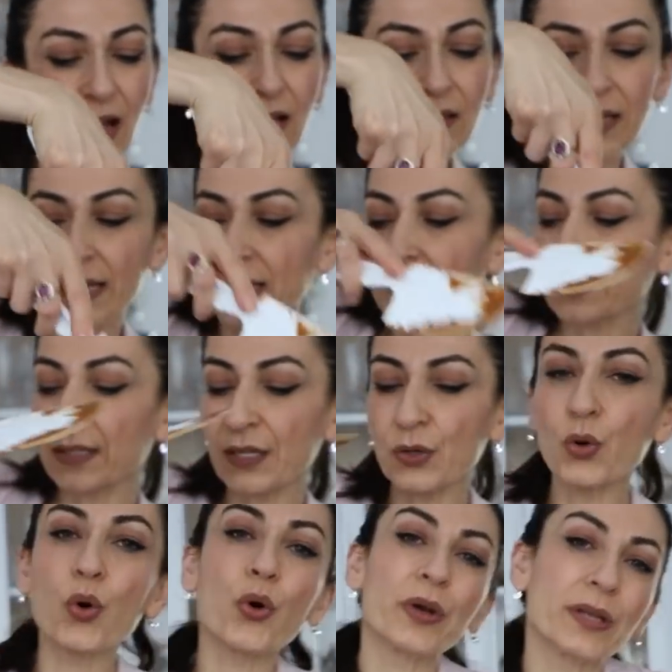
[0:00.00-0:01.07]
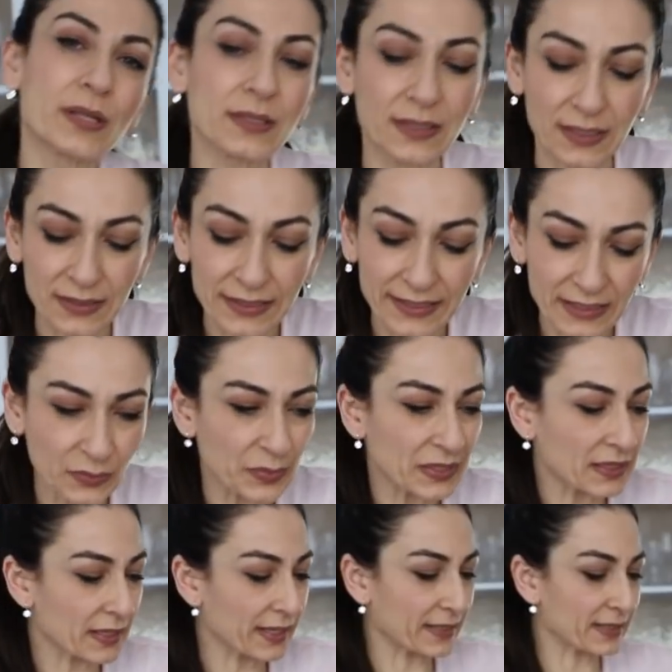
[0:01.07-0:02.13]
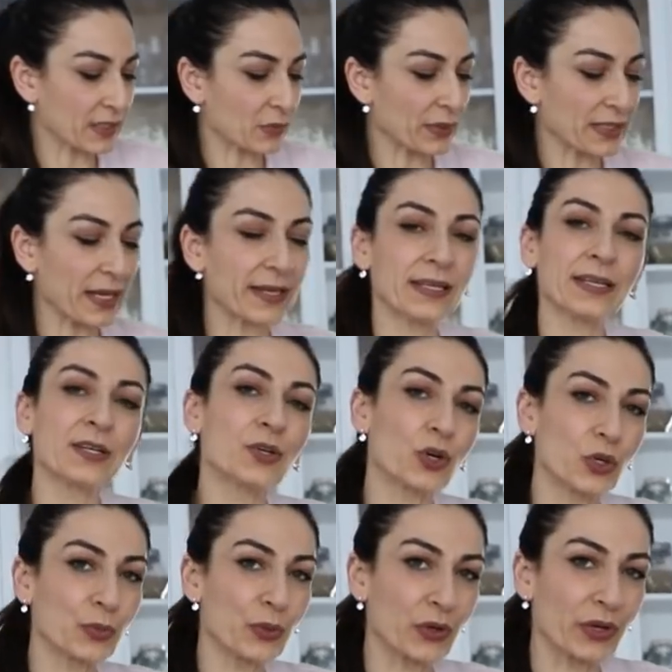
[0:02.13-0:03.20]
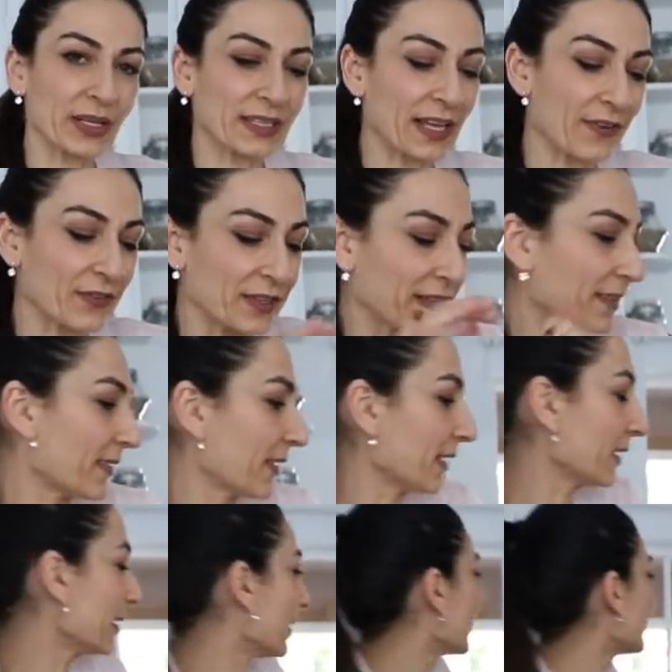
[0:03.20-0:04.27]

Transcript: I'll add the oil a little bit later when I incorporate everything.